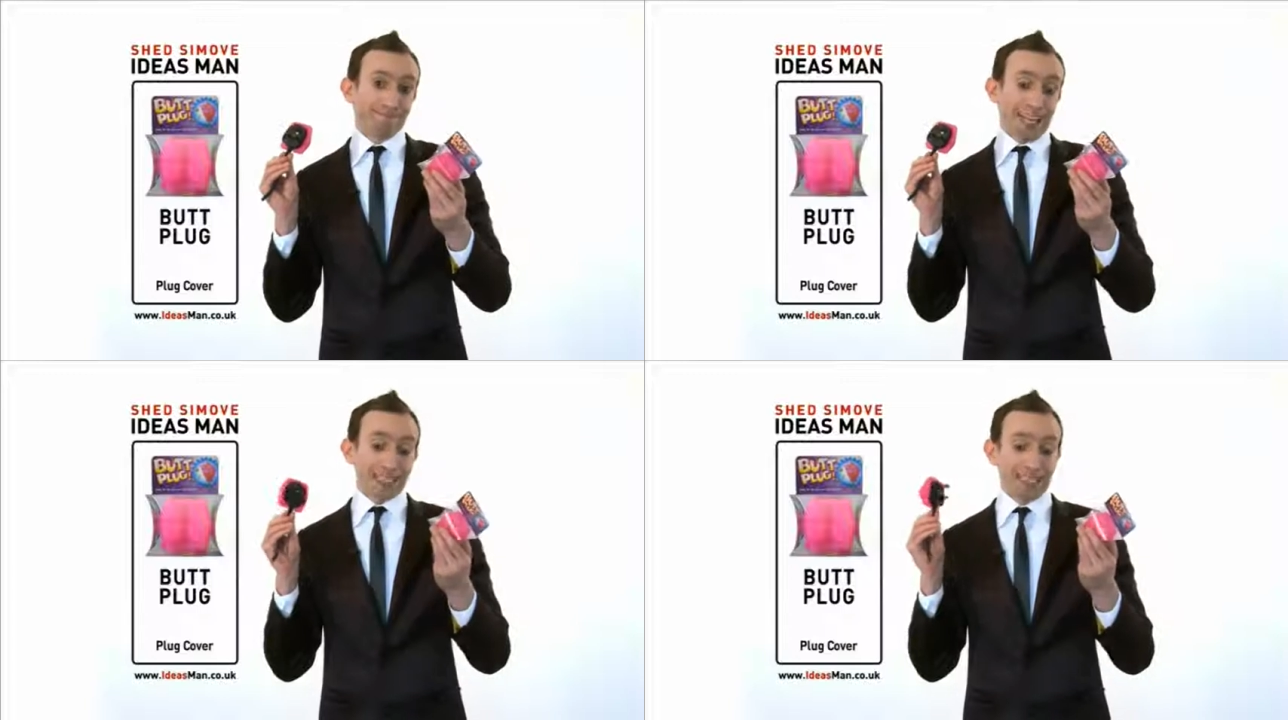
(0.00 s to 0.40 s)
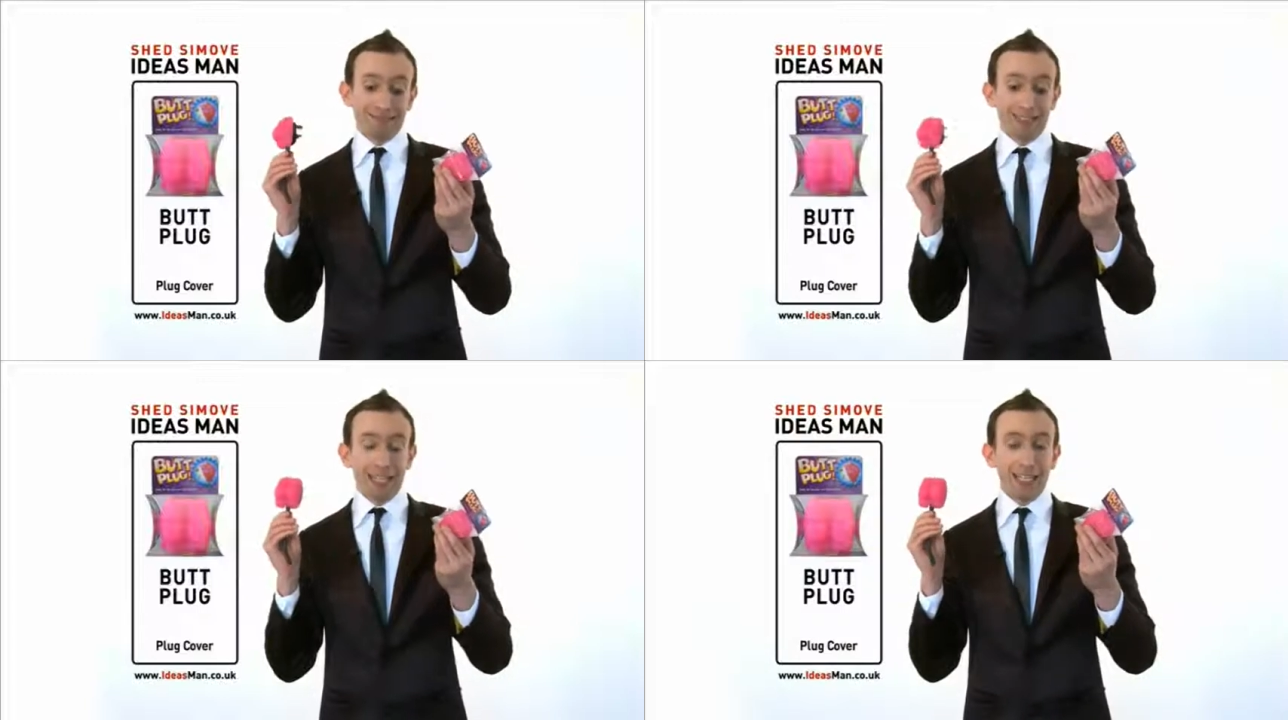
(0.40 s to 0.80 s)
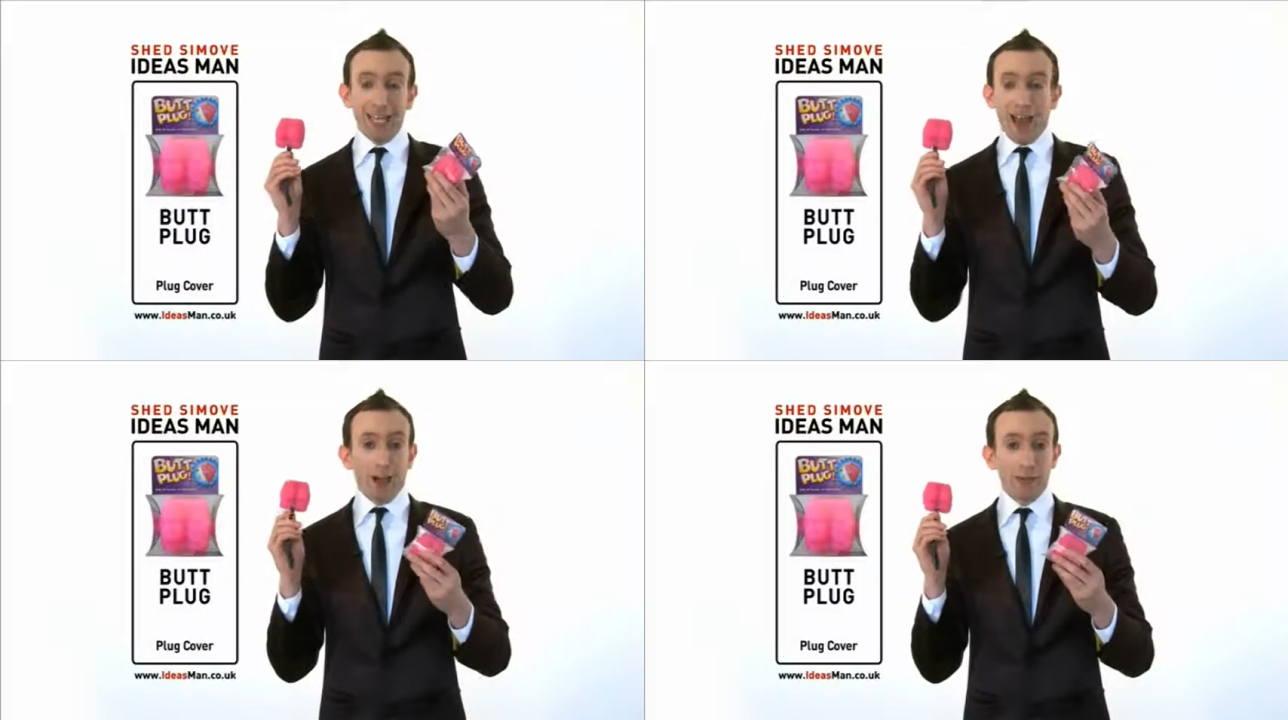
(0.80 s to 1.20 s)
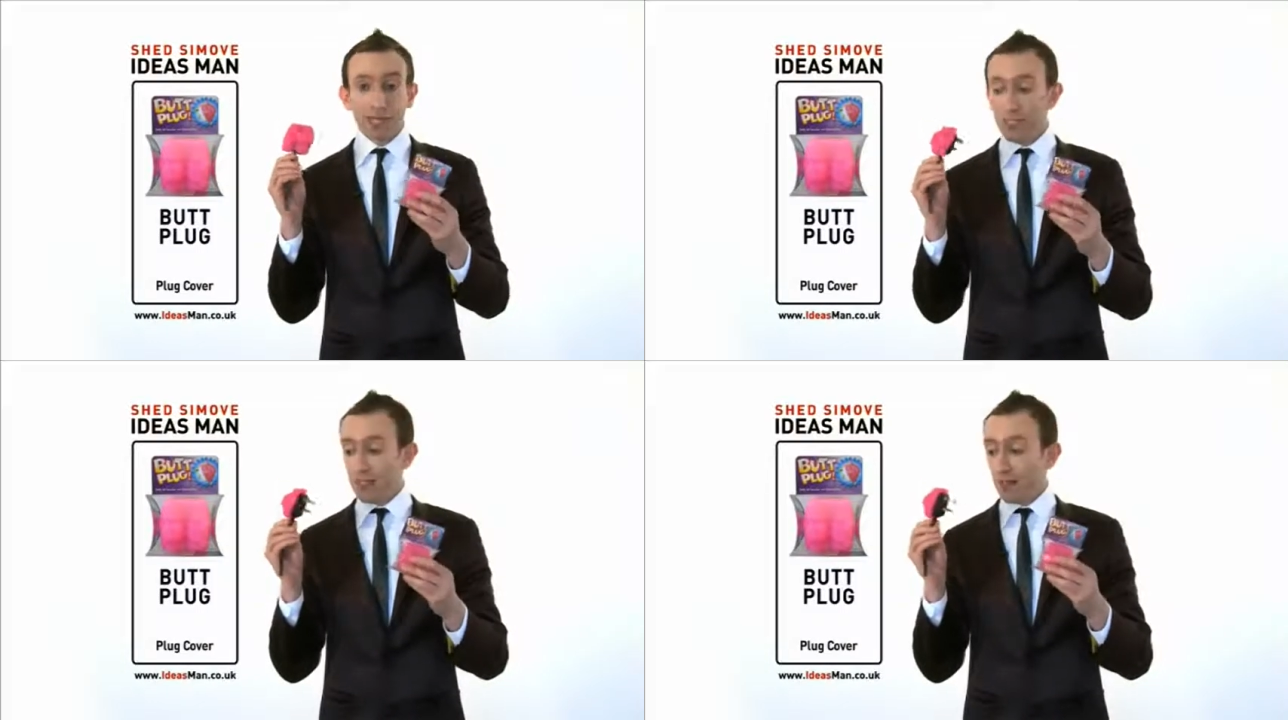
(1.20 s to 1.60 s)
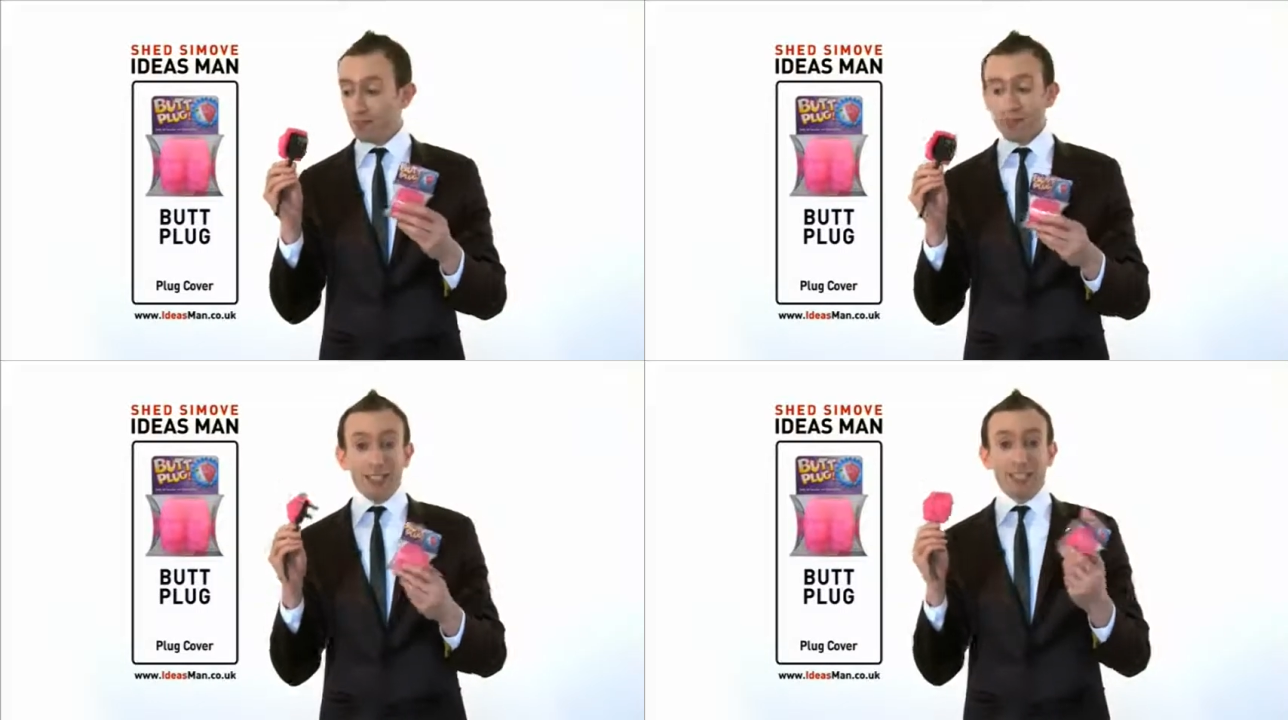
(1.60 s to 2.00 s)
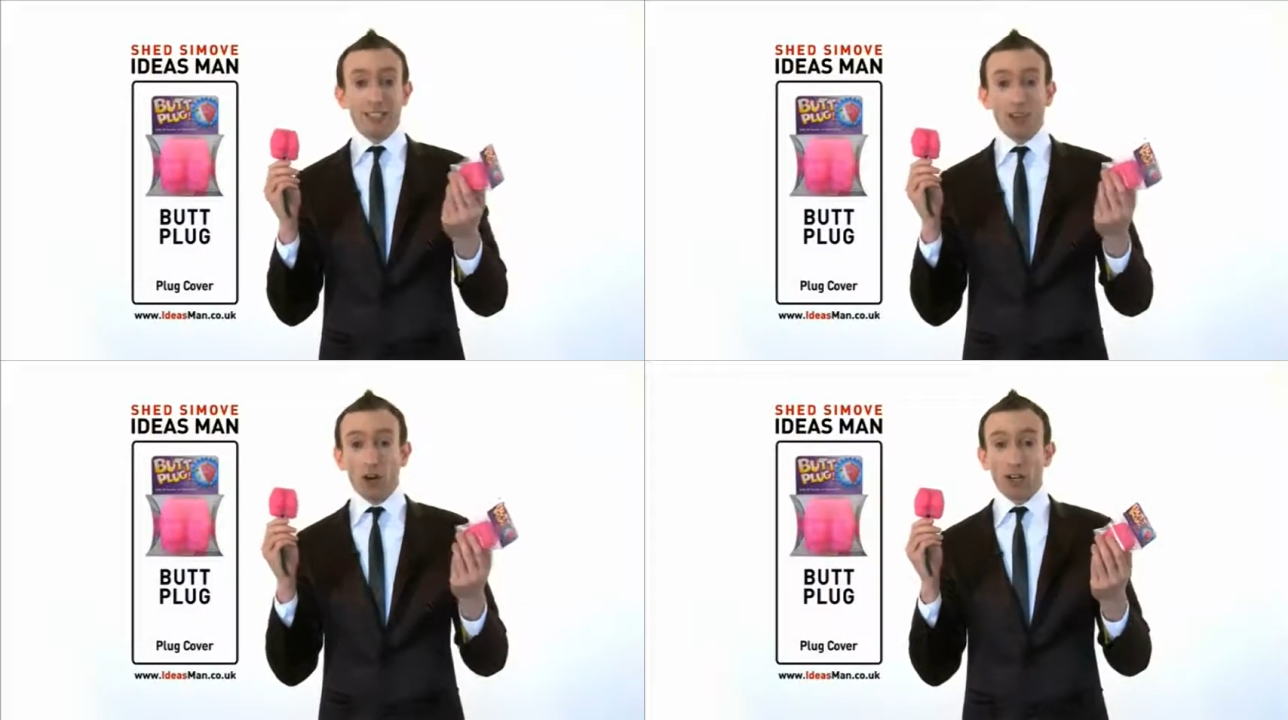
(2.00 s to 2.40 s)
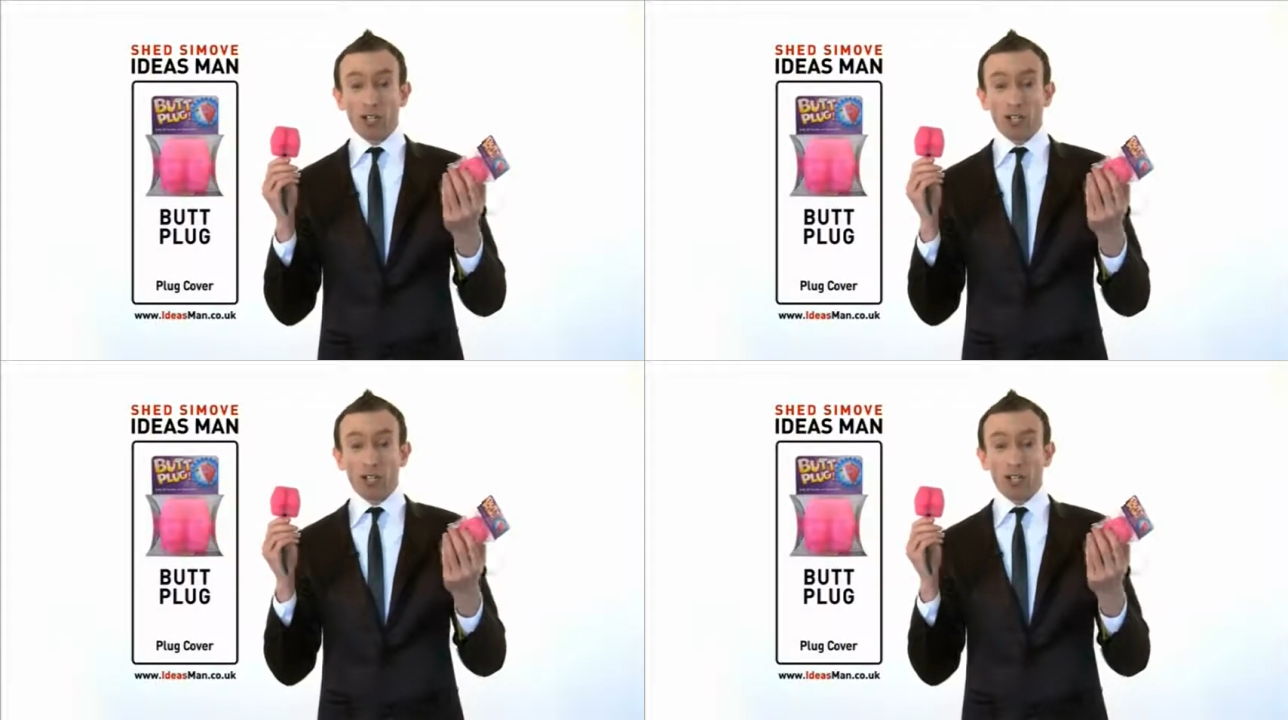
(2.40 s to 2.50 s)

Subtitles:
That's it really. I mean, it's not